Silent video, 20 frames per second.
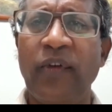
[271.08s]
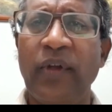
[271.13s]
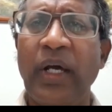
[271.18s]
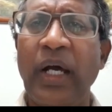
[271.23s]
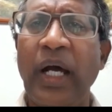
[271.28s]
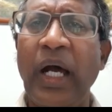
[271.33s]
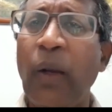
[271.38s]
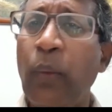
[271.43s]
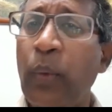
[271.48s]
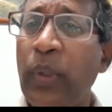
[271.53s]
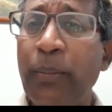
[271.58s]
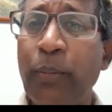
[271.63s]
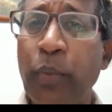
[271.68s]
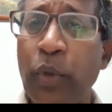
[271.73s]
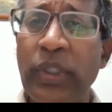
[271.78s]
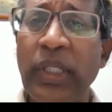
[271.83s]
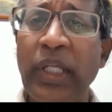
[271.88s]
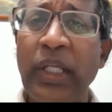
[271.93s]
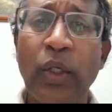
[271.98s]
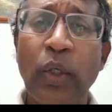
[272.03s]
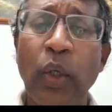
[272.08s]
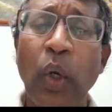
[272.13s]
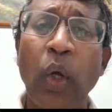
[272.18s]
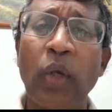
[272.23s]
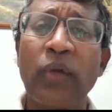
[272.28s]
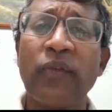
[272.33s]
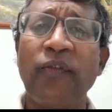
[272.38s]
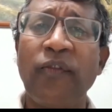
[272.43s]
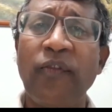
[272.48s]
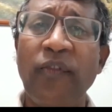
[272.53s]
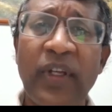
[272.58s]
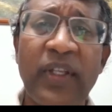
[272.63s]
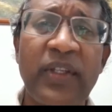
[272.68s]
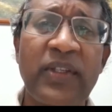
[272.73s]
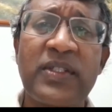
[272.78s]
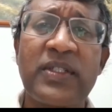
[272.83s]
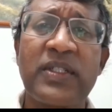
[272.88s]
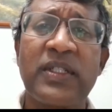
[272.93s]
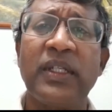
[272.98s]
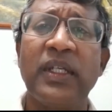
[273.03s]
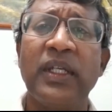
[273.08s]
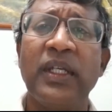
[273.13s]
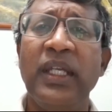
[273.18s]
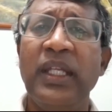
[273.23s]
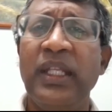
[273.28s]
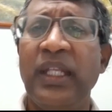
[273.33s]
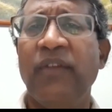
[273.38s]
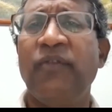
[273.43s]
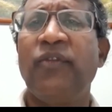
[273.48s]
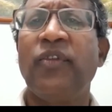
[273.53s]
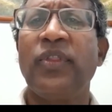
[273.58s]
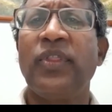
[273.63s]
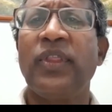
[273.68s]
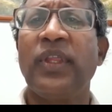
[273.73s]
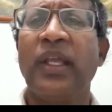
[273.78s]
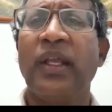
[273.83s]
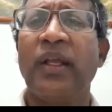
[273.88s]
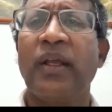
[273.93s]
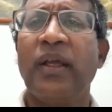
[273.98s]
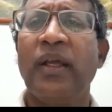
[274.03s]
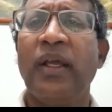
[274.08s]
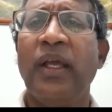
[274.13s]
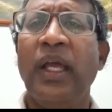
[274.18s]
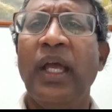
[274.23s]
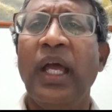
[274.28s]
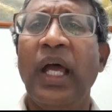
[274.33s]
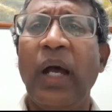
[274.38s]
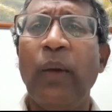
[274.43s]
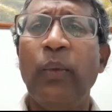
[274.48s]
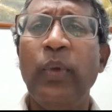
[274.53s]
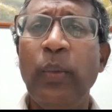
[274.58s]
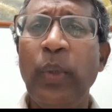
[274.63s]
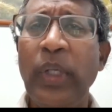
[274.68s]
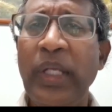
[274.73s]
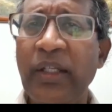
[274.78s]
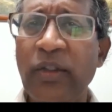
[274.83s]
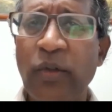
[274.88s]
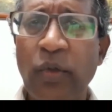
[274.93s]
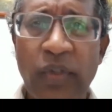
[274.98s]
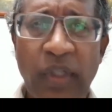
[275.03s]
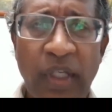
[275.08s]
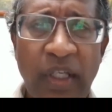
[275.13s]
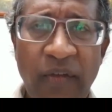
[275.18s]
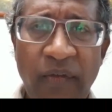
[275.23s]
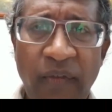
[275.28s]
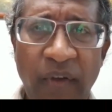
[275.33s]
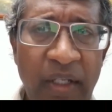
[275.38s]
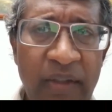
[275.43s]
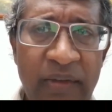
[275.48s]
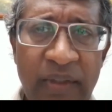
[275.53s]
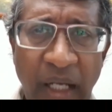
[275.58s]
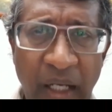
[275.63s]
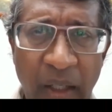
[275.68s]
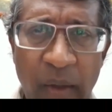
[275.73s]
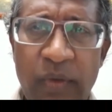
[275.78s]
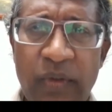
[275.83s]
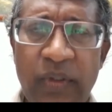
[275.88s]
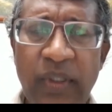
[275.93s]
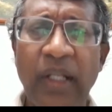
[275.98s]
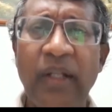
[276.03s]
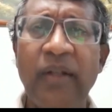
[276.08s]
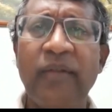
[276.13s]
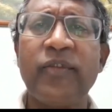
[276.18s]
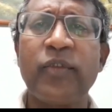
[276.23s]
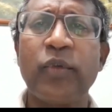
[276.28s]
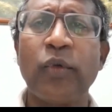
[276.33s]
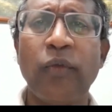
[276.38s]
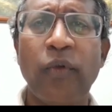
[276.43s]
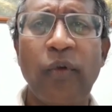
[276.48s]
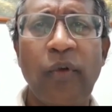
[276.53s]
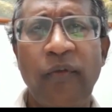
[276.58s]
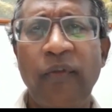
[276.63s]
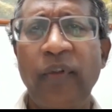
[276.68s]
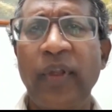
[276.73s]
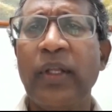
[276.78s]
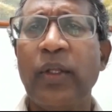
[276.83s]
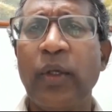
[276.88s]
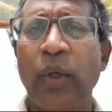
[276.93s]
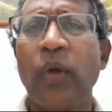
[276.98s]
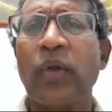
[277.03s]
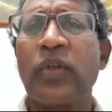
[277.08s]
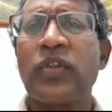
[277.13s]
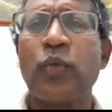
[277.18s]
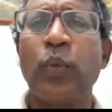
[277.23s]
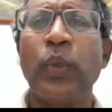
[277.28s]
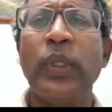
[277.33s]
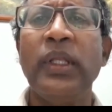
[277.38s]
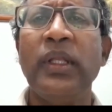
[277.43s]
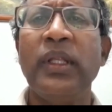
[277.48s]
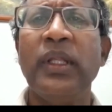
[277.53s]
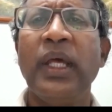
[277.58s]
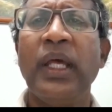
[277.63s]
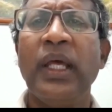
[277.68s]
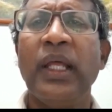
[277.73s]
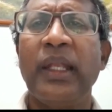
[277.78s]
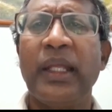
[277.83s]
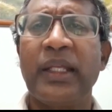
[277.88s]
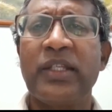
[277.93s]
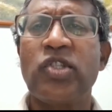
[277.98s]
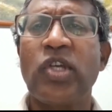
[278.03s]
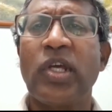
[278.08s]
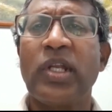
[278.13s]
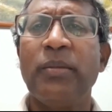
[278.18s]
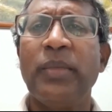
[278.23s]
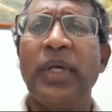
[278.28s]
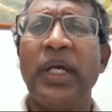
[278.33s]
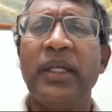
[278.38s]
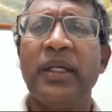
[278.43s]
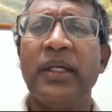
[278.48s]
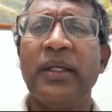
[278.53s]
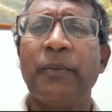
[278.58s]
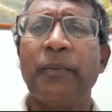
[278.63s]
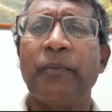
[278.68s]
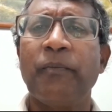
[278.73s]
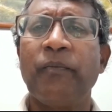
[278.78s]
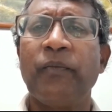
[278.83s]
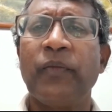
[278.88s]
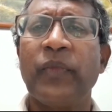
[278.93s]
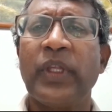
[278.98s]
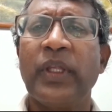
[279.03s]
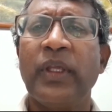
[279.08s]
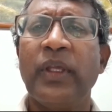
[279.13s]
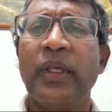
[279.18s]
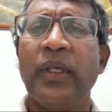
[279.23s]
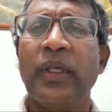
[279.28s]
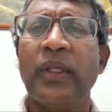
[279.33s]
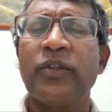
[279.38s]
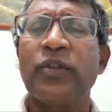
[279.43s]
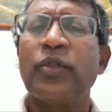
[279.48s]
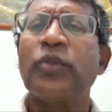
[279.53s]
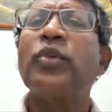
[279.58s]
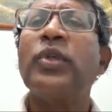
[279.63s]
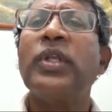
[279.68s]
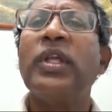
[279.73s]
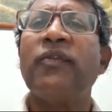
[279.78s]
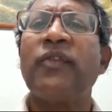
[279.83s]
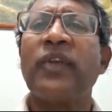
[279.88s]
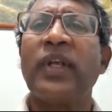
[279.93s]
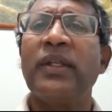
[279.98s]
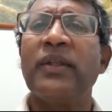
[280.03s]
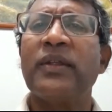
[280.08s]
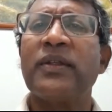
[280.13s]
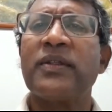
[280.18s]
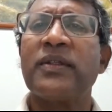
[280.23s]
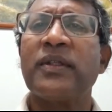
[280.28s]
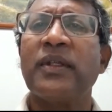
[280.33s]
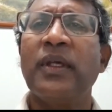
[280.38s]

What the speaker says: are we putting God first in everything? Are we willing to sacrifice ourselves to fulfill God's will like Jeremiah? So today, friends,